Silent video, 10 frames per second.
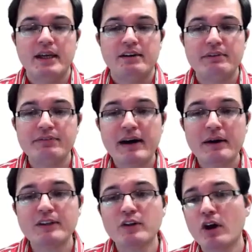We
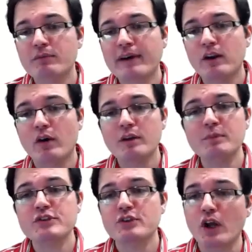found that while
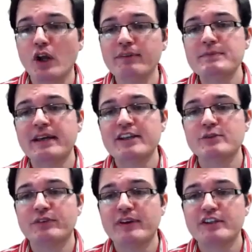almost all
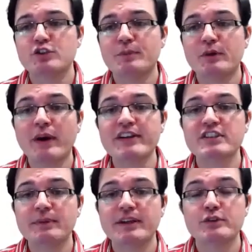websites were rated to be quite
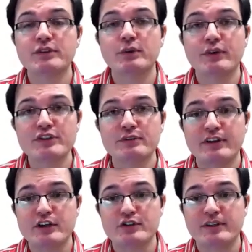similar to the original
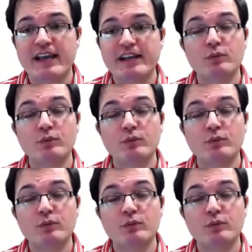version at